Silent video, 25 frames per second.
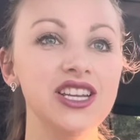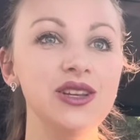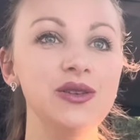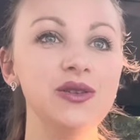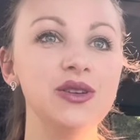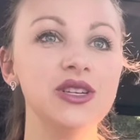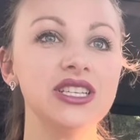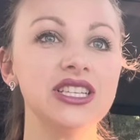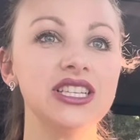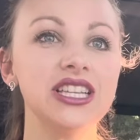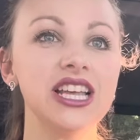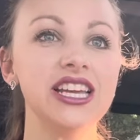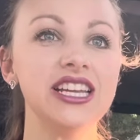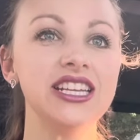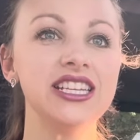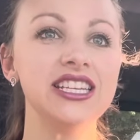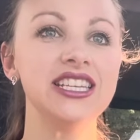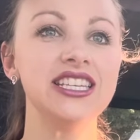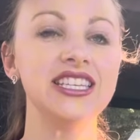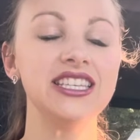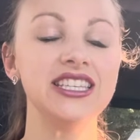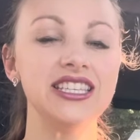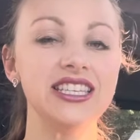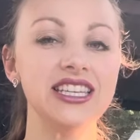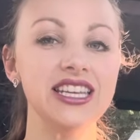You just like
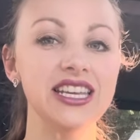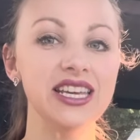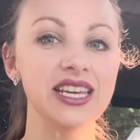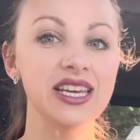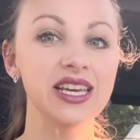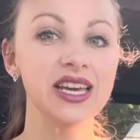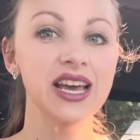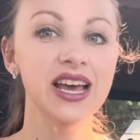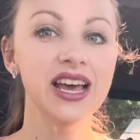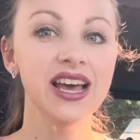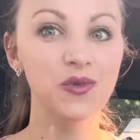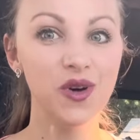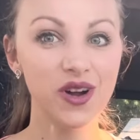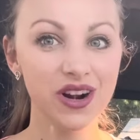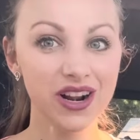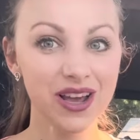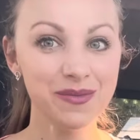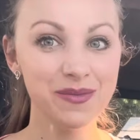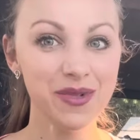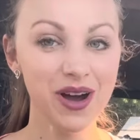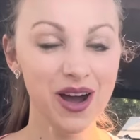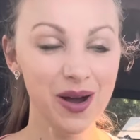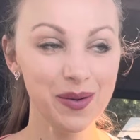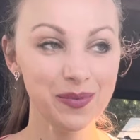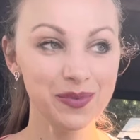to see what
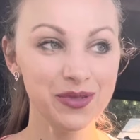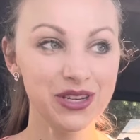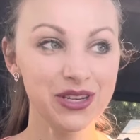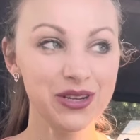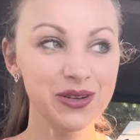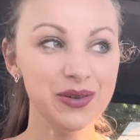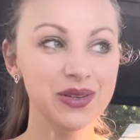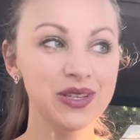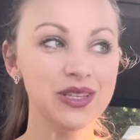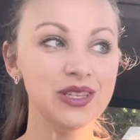I'm up to.